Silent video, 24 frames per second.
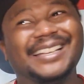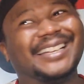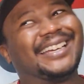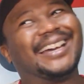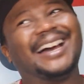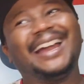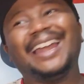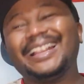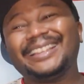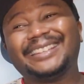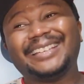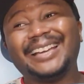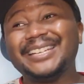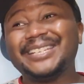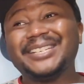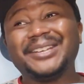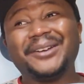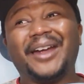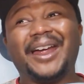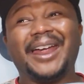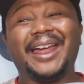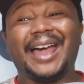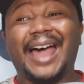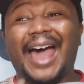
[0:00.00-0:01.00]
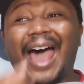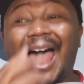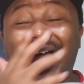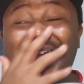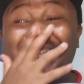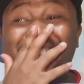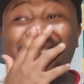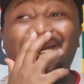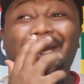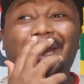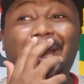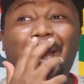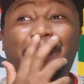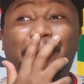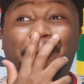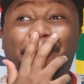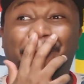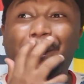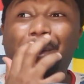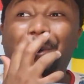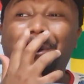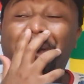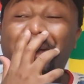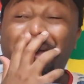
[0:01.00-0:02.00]
Galatasaray are actually
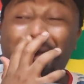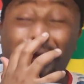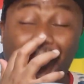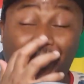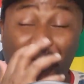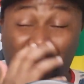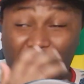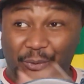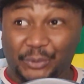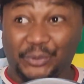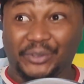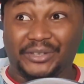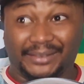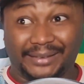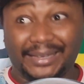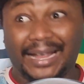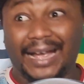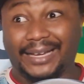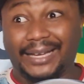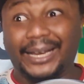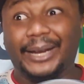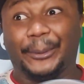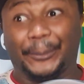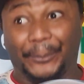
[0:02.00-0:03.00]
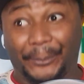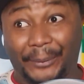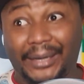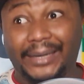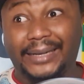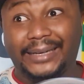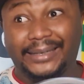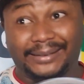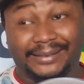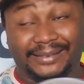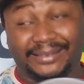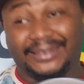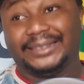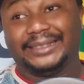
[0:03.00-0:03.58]
like building a really